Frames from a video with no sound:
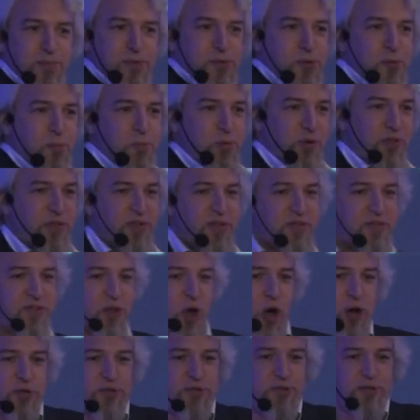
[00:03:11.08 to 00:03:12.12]
two previous
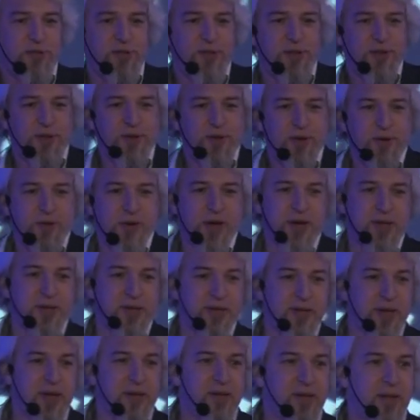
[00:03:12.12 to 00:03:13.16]
talks, right?
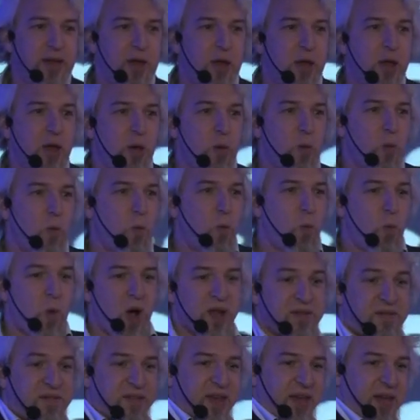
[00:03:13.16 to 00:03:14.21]
That uh,
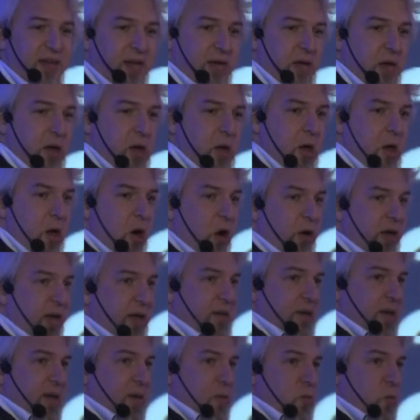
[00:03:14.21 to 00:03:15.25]
one saying,
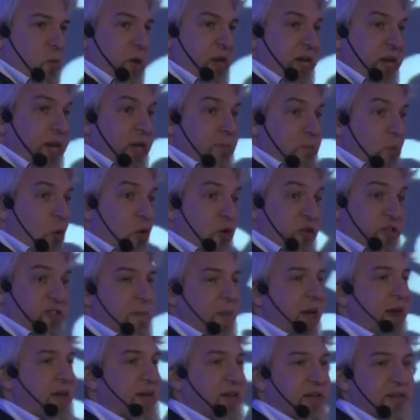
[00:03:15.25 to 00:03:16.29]
okay, we need more
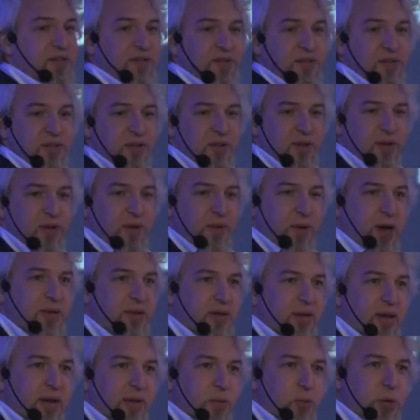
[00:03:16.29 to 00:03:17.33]
semantics, right?
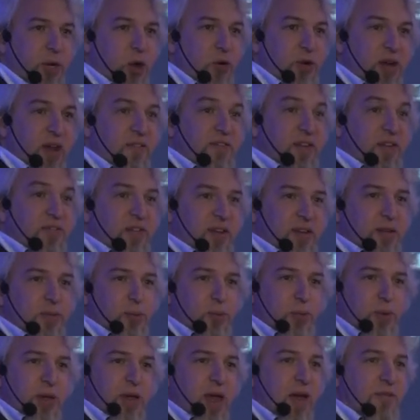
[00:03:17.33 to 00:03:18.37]
We don't have even,
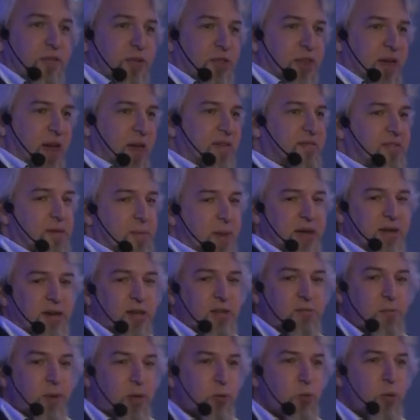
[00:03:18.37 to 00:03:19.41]
we, everything has
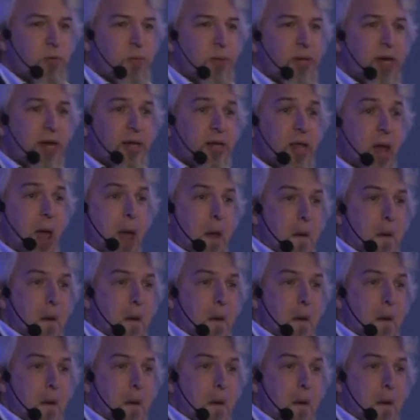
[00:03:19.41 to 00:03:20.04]
semantics, but we need